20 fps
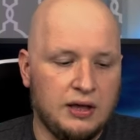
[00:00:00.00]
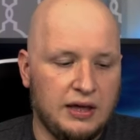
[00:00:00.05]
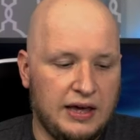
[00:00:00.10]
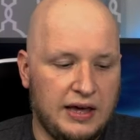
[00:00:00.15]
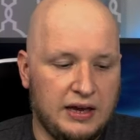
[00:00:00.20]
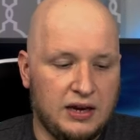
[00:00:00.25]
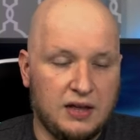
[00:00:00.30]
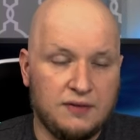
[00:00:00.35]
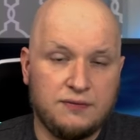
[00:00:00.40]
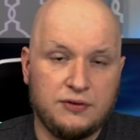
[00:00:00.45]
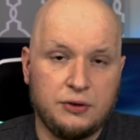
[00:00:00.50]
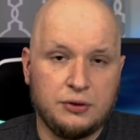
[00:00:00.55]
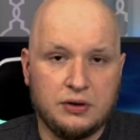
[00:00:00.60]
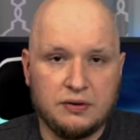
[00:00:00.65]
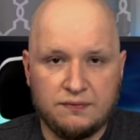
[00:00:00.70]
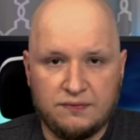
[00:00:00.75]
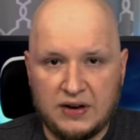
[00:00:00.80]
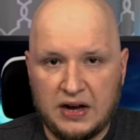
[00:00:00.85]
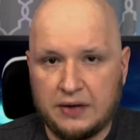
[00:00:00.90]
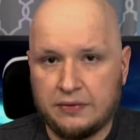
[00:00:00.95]
And if you
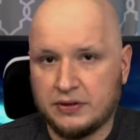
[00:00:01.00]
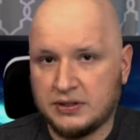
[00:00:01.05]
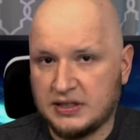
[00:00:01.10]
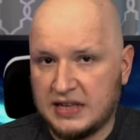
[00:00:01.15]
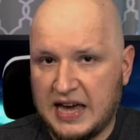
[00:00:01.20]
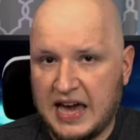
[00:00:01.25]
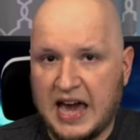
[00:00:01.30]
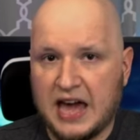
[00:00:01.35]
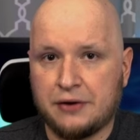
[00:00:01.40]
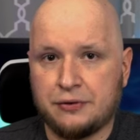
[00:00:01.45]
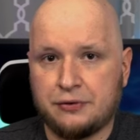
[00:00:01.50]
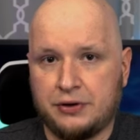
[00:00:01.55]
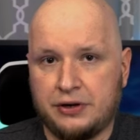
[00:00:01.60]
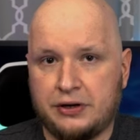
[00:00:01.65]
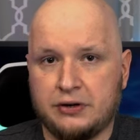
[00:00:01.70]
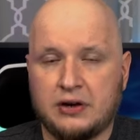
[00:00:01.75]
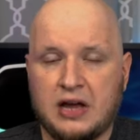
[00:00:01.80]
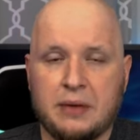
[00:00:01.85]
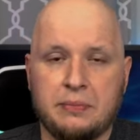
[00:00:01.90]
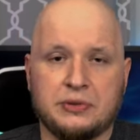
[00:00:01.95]
can find this at or
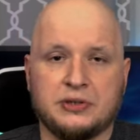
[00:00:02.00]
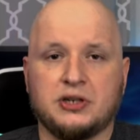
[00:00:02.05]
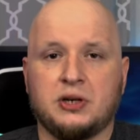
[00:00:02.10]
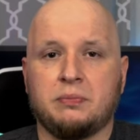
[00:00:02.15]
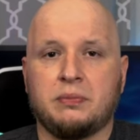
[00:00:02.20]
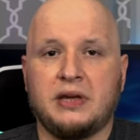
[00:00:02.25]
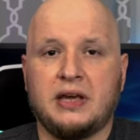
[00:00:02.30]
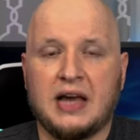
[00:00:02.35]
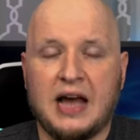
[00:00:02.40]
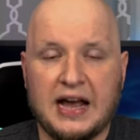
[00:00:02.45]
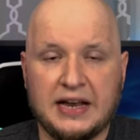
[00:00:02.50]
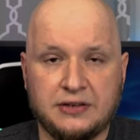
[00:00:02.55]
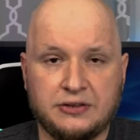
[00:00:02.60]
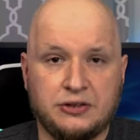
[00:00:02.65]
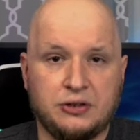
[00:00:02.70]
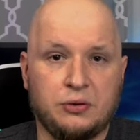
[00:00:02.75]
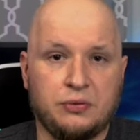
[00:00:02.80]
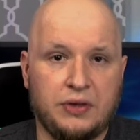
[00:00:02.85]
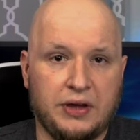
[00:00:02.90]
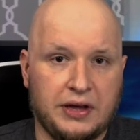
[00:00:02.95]
near MSRP, I
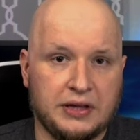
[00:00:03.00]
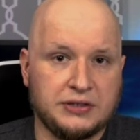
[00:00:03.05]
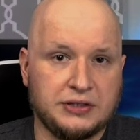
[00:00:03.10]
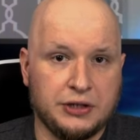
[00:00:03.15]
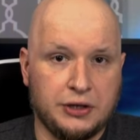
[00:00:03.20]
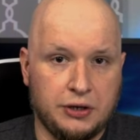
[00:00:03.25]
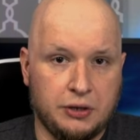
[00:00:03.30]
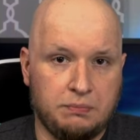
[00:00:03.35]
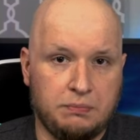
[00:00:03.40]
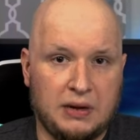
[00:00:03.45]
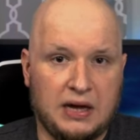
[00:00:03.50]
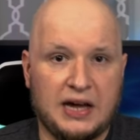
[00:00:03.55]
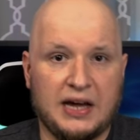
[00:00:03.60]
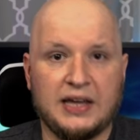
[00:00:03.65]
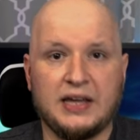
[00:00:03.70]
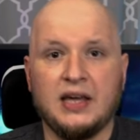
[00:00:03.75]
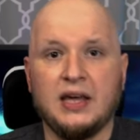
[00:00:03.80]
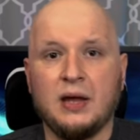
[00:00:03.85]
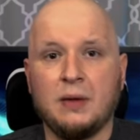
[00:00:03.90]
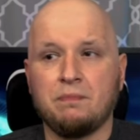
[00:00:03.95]
do think it's a good
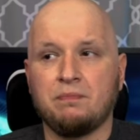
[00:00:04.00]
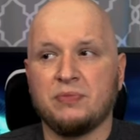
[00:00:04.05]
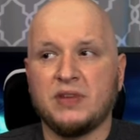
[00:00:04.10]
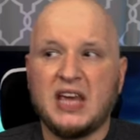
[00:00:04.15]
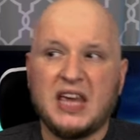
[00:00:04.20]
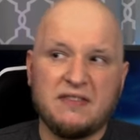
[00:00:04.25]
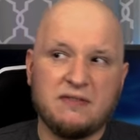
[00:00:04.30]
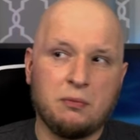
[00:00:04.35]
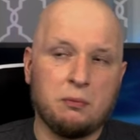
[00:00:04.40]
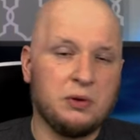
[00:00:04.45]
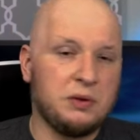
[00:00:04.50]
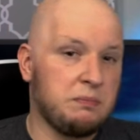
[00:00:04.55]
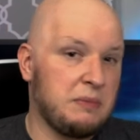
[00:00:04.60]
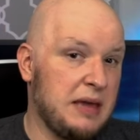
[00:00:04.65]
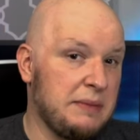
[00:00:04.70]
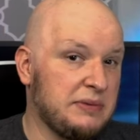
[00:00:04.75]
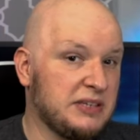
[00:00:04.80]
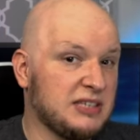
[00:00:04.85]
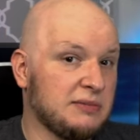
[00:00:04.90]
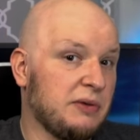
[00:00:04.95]
buy, even with
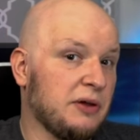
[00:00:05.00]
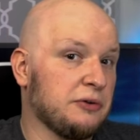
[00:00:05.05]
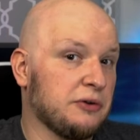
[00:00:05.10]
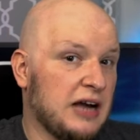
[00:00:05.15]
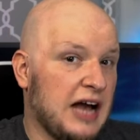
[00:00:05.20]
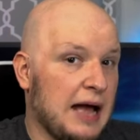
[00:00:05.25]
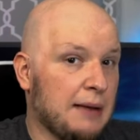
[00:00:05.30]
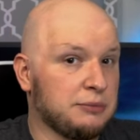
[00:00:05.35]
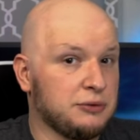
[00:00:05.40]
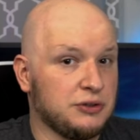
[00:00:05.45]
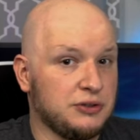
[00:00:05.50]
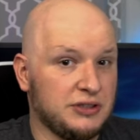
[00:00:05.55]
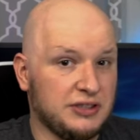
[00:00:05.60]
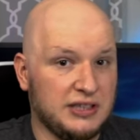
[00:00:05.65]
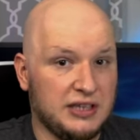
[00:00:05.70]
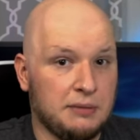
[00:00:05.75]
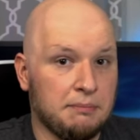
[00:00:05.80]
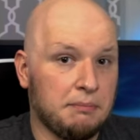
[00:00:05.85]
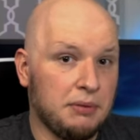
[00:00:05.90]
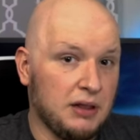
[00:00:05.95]
maybe some other options
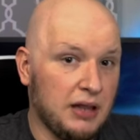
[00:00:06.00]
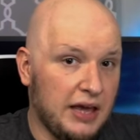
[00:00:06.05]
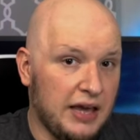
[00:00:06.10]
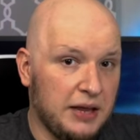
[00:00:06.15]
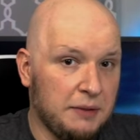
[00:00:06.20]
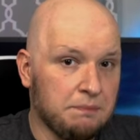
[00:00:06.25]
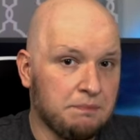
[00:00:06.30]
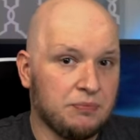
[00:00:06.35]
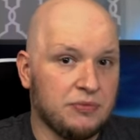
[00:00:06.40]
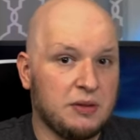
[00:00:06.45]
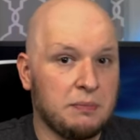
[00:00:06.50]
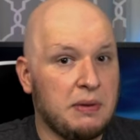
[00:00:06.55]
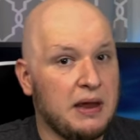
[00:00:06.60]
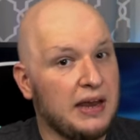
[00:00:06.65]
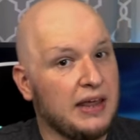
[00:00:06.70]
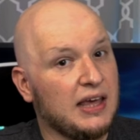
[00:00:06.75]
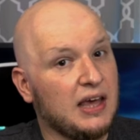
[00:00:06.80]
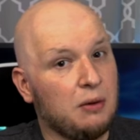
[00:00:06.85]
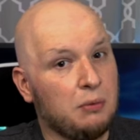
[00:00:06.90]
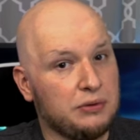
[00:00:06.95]
in play,
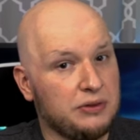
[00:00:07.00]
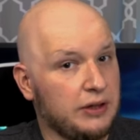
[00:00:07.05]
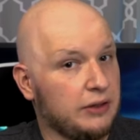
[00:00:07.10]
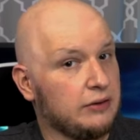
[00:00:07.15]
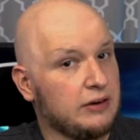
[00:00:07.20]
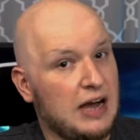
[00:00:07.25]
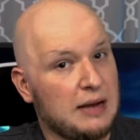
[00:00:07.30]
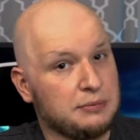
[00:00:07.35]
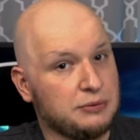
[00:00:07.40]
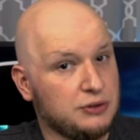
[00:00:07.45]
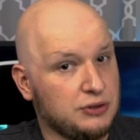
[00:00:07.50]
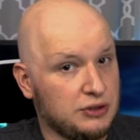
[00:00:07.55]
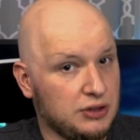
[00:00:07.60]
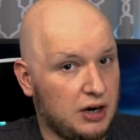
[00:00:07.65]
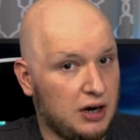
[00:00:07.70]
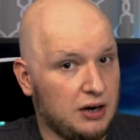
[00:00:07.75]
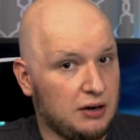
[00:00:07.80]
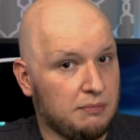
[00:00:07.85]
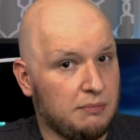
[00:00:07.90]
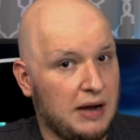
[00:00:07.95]
depending on what the other options
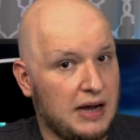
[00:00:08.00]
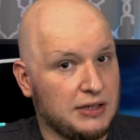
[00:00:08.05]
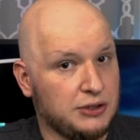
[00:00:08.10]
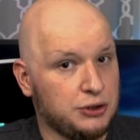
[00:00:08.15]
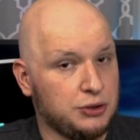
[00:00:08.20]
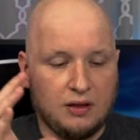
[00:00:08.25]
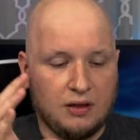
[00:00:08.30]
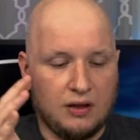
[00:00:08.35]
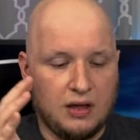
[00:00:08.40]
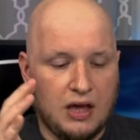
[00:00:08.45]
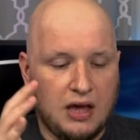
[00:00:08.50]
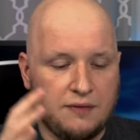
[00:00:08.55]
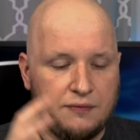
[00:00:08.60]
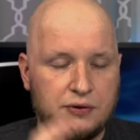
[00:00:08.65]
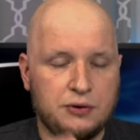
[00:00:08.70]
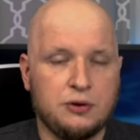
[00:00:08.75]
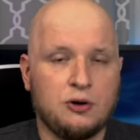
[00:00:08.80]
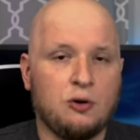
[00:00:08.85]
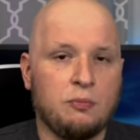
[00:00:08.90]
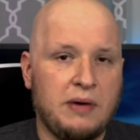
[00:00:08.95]
are, mind you. If
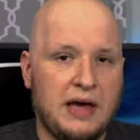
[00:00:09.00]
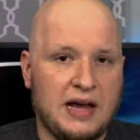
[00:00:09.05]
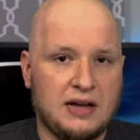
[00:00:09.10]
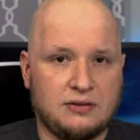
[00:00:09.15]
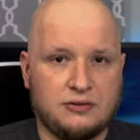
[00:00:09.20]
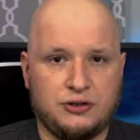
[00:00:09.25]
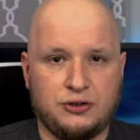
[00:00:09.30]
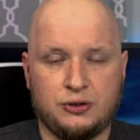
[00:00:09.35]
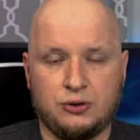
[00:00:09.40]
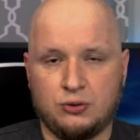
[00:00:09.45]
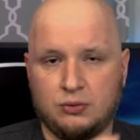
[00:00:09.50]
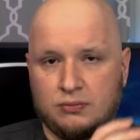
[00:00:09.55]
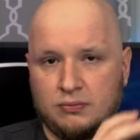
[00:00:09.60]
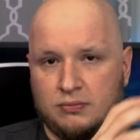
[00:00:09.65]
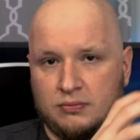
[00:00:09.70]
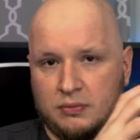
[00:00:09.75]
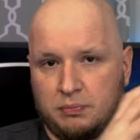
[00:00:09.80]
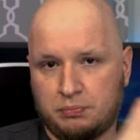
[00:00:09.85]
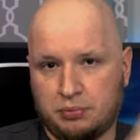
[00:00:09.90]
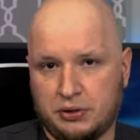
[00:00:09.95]
you go back to
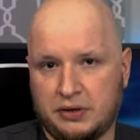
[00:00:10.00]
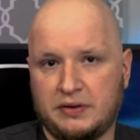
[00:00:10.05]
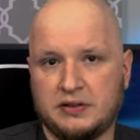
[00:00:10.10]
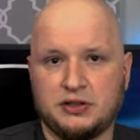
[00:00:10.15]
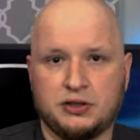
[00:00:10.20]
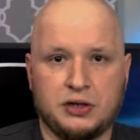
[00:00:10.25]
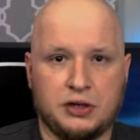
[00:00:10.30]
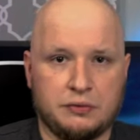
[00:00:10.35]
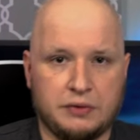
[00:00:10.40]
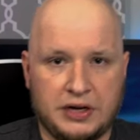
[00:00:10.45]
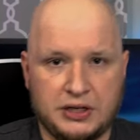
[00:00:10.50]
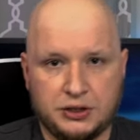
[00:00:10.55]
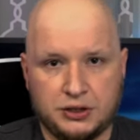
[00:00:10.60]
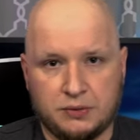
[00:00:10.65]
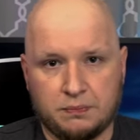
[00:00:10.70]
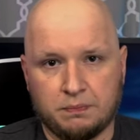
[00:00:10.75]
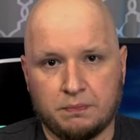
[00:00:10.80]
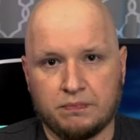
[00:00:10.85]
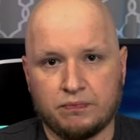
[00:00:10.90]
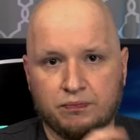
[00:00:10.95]
previous
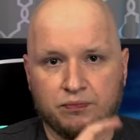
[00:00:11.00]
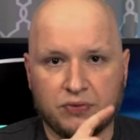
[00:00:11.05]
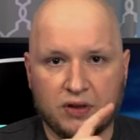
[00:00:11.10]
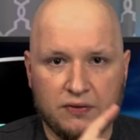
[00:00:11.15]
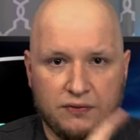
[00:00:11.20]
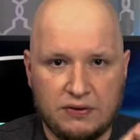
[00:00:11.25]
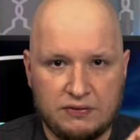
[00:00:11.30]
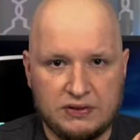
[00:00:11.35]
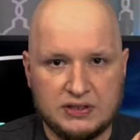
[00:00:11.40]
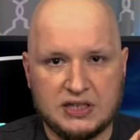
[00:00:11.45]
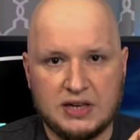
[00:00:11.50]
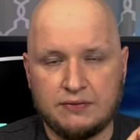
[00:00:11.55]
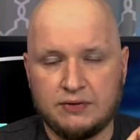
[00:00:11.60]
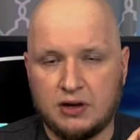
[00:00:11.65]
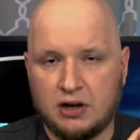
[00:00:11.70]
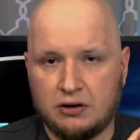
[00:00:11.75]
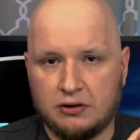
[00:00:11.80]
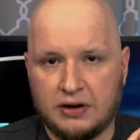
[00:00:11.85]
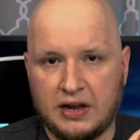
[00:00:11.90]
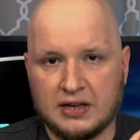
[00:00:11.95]
generation,
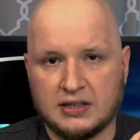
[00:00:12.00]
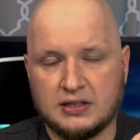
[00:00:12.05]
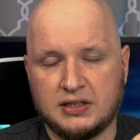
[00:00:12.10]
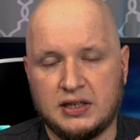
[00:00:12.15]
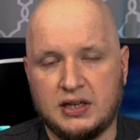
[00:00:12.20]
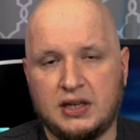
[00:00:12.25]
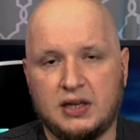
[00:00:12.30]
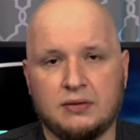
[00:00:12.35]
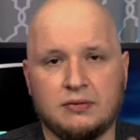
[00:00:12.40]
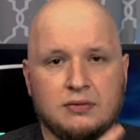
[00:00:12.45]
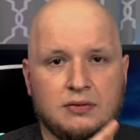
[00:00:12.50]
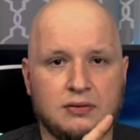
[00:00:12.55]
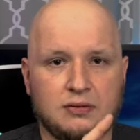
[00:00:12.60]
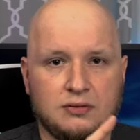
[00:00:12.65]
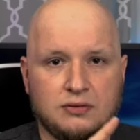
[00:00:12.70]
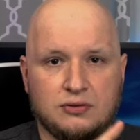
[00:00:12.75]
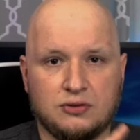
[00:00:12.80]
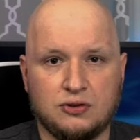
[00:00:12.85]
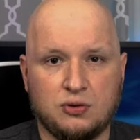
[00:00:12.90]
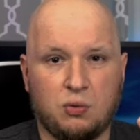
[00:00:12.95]
5700 XT,
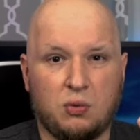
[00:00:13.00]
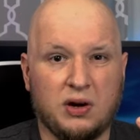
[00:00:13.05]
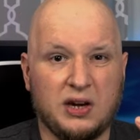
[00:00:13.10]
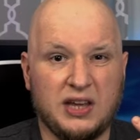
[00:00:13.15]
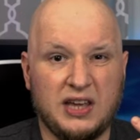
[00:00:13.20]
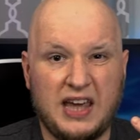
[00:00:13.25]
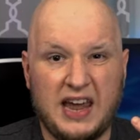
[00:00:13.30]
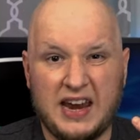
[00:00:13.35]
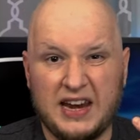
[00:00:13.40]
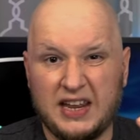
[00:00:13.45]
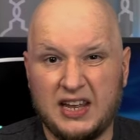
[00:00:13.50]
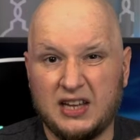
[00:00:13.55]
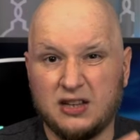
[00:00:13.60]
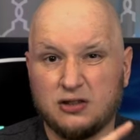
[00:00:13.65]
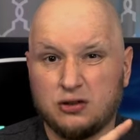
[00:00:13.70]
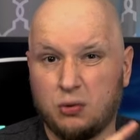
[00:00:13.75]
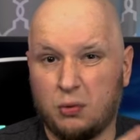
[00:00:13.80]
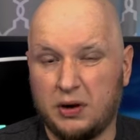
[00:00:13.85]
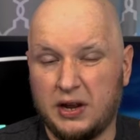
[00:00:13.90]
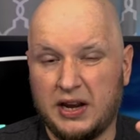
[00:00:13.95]
2080,
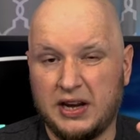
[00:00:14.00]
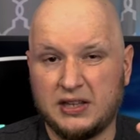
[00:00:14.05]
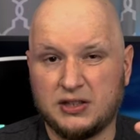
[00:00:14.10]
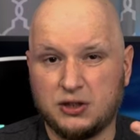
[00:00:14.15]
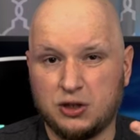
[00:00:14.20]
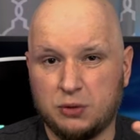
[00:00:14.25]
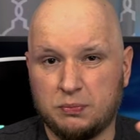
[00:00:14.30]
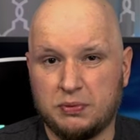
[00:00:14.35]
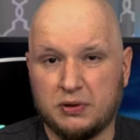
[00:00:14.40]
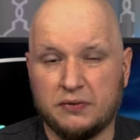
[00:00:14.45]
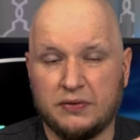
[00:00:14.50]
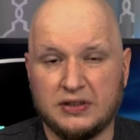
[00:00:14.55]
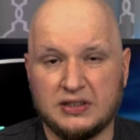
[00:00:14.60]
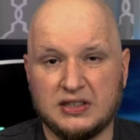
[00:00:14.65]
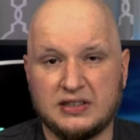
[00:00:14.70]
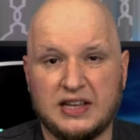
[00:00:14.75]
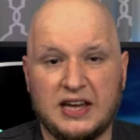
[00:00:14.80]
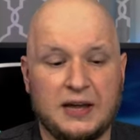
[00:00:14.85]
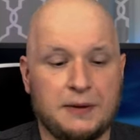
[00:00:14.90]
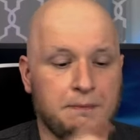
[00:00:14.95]
2080 Super, things
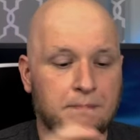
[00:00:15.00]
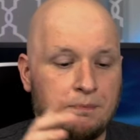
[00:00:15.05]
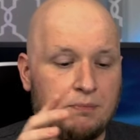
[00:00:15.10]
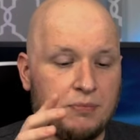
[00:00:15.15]
like that,